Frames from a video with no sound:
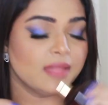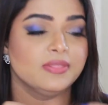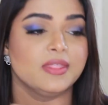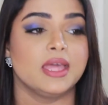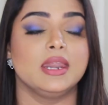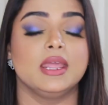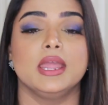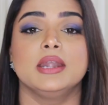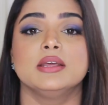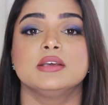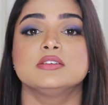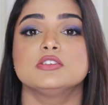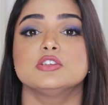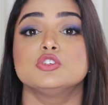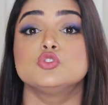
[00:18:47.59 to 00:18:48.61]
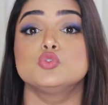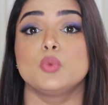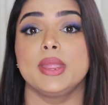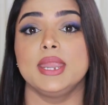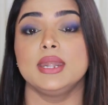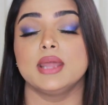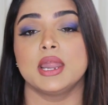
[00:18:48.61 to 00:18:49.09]
and then it is
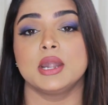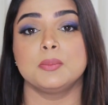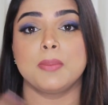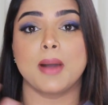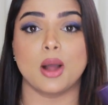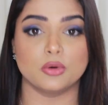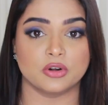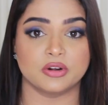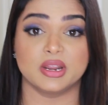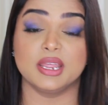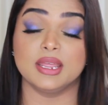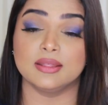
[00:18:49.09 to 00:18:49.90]
sweet and powdery